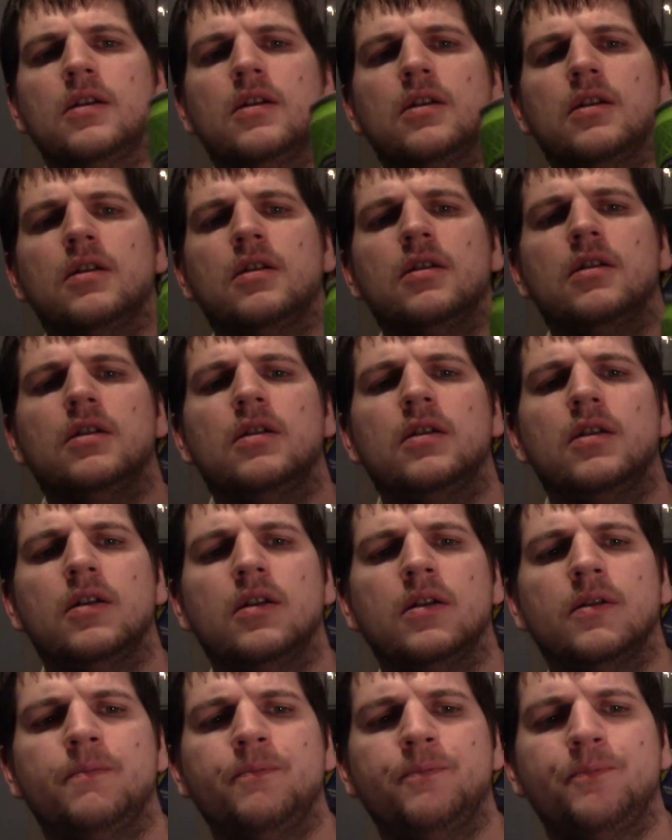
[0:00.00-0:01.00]

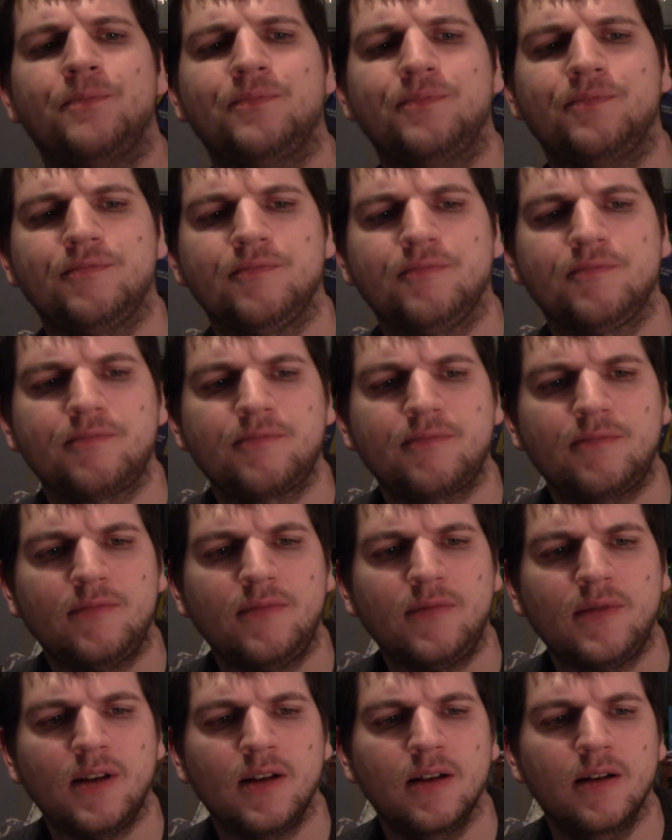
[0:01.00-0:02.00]
God.
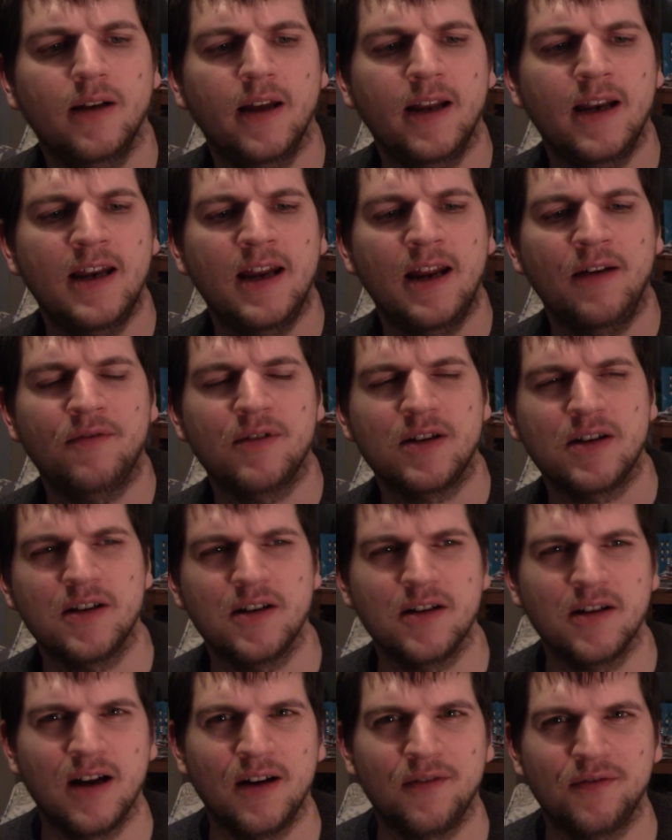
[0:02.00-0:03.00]
And then every
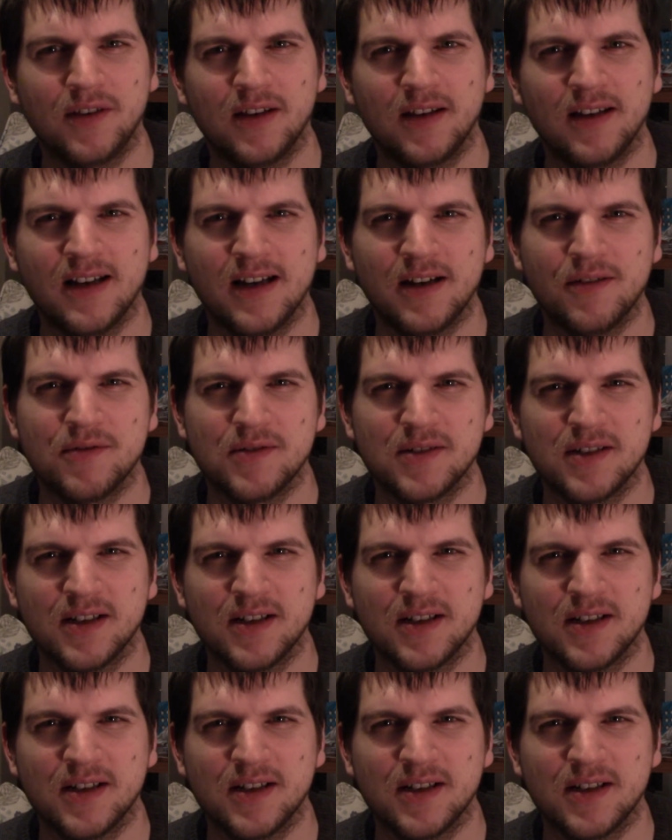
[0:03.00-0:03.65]
year after that, I was